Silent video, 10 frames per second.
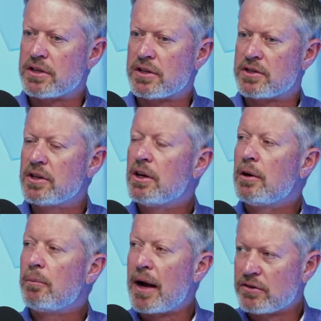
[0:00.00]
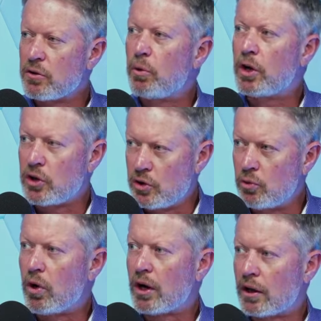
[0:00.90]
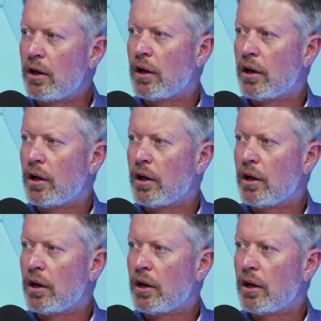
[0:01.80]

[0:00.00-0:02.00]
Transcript: is back to when you want,